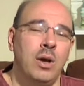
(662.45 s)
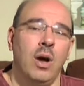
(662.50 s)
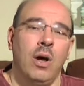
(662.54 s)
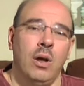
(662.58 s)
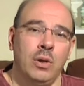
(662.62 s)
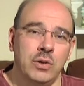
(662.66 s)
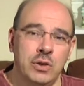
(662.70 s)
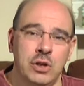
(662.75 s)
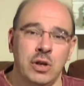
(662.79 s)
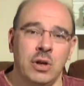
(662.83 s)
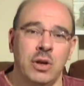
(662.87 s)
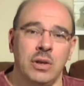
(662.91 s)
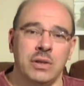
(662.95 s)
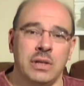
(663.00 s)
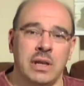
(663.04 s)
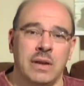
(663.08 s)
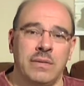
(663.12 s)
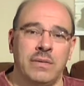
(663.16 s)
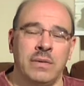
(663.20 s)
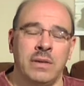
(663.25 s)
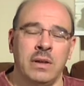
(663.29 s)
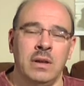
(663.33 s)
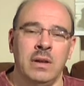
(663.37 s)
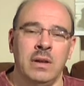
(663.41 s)
called
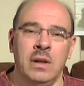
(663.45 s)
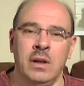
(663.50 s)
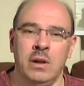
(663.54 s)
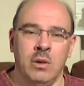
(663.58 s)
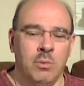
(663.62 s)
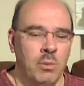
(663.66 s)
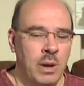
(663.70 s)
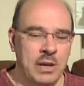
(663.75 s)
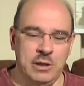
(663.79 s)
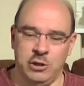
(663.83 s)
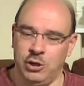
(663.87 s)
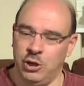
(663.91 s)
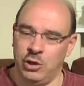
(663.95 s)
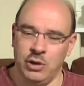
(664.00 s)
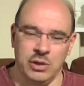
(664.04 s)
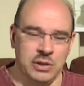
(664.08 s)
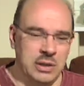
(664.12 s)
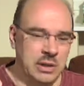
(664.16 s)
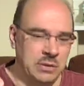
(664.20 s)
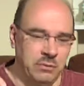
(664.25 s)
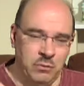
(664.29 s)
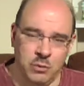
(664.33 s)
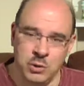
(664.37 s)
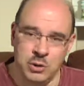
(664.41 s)
Joseph. When
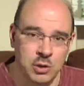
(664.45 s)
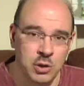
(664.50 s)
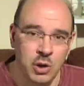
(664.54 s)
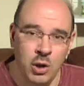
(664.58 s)
Joseph was